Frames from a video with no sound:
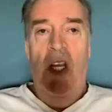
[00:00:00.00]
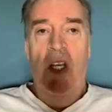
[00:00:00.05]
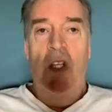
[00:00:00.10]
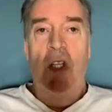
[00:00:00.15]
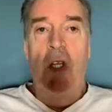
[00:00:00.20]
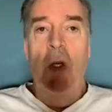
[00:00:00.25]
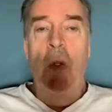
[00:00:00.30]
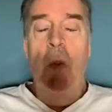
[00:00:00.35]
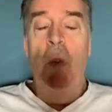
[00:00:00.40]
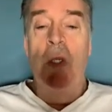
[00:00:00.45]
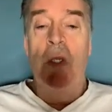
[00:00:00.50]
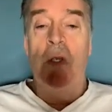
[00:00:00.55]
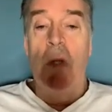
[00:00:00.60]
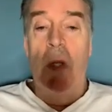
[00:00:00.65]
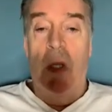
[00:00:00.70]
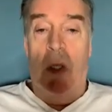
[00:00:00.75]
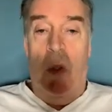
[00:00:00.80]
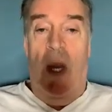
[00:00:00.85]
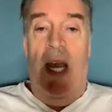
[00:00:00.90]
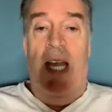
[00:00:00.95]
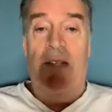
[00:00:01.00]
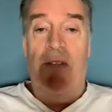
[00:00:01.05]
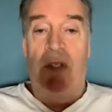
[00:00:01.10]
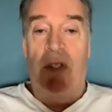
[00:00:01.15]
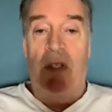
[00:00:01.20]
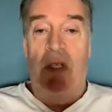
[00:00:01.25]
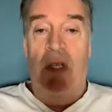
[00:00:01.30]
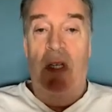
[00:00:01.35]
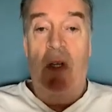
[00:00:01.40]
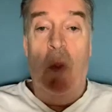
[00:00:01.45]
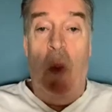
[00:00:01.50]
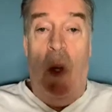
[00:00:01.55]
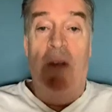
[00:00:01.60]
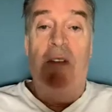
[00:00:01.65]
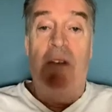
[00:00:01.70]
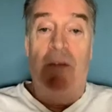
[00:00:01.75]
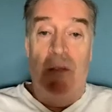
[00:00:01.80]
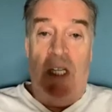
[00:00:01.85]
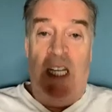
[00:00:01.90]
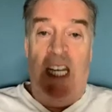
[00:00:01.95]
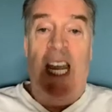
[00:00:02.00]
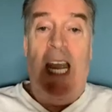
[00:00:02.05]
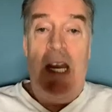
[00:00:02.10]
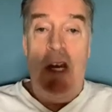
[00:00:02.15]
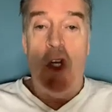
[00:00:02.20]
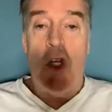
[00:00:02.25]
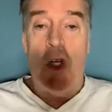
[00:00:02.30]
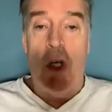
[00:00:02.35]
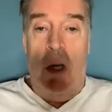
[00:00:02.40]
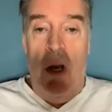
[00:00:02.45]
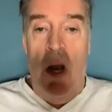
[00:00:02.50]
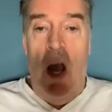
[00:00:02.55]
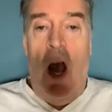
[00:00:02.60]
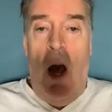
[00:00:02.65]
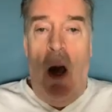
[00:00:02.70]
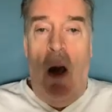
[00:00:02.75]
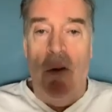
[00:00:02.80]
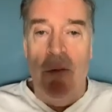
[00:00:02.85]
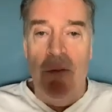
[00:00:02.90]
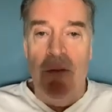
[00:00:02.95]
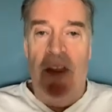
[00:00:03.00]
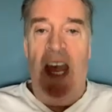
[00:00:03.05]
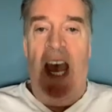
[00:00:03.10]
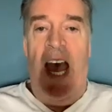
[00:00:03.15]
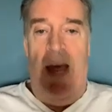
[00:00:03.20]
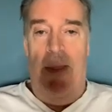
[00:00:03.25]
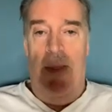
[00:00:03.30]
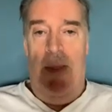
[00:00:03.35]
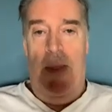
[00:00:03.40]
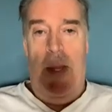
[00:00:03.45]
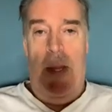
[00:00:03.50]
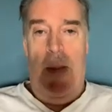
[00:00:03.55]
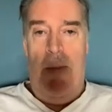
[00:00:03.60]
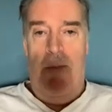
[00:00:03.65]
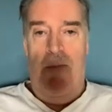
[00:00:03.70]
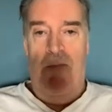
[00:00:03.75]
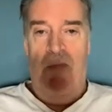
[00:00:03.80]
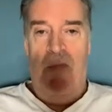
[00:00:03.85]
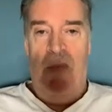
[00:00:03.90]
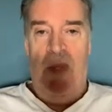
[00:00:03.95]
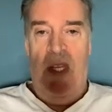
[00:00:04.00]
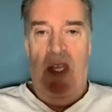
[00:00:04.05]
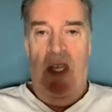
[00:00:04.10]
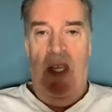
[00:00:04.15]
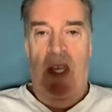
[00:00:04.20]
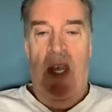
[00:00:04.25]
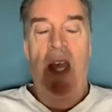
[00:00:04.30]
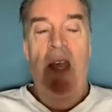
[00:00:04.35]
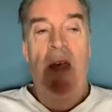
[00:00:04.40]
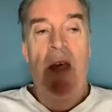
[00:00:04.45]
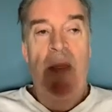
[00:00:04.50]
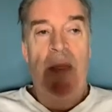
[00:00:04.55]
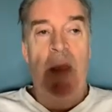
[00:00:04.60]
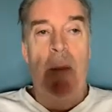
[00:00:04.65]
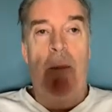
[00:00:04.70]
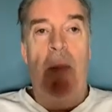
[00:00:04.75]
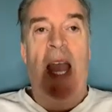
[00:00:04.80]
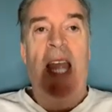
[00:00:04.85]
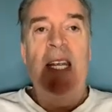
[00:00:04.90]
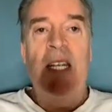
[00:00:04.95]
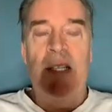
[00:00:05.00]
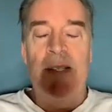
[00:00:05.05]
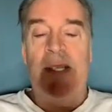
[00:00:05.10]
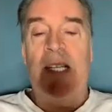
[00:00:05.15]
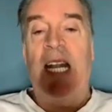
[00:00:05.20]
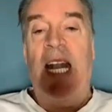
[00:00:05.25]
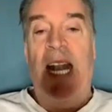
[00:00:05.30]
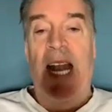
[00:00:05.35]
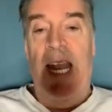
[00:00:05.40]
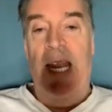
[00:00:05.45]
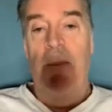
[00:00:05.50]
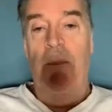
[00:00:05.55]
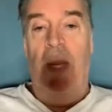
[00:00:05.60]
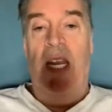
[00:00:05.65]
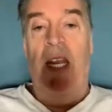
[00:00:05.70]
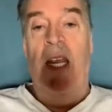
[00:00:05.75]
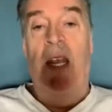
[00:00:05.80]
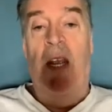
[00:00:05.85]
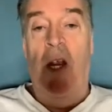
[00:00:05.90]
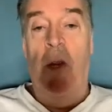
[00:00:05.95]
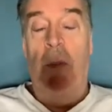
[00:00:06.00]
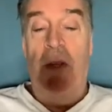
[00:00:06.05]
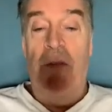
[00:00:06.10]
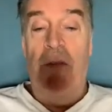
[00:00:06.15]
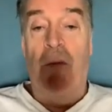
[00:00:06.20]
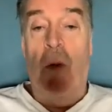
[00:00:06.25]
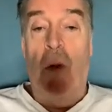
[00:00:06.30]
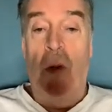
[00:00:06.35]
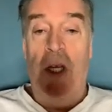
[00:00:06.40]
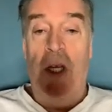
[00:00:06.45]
you would request quantification of that. The bank is claiming here before